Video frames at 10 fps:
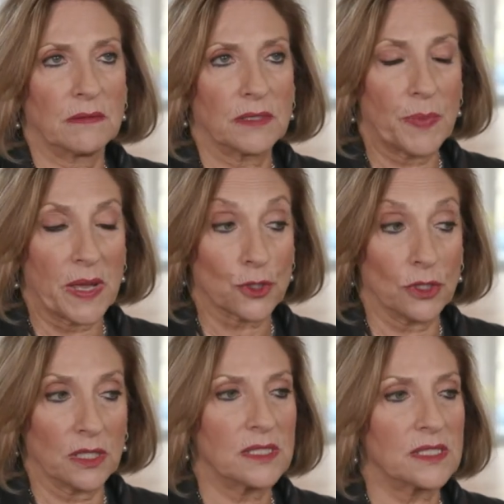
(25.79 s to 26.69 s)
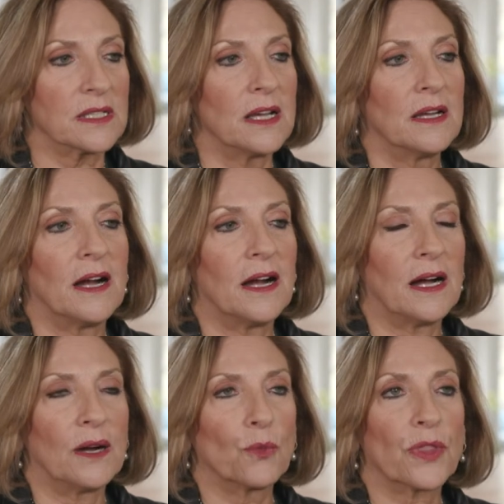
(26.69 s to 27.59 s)
specialists
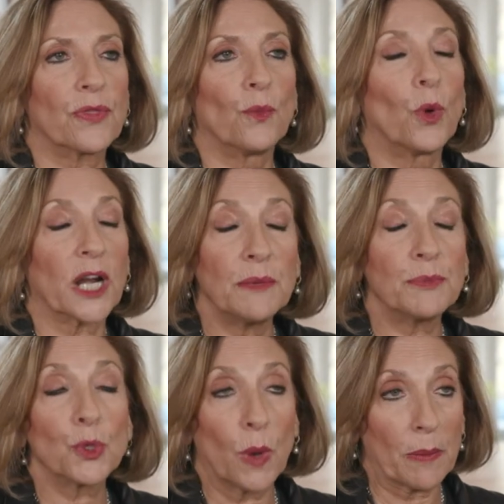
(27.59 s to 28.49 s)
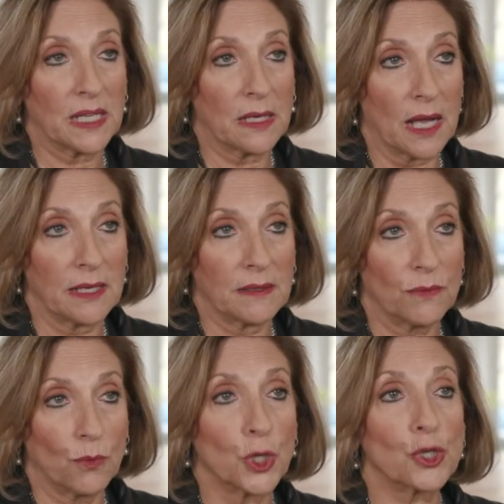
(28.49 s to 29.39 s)
uh, with what keeps you up at night,
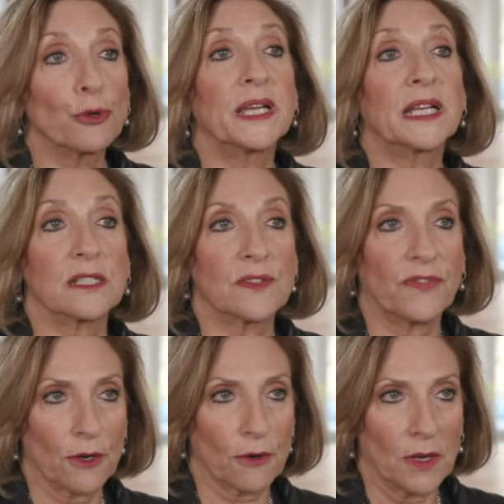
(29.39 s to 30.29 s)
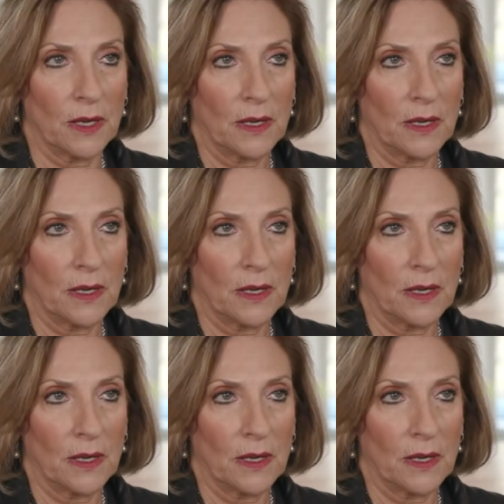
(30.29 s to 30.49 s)
what's your biggest fear.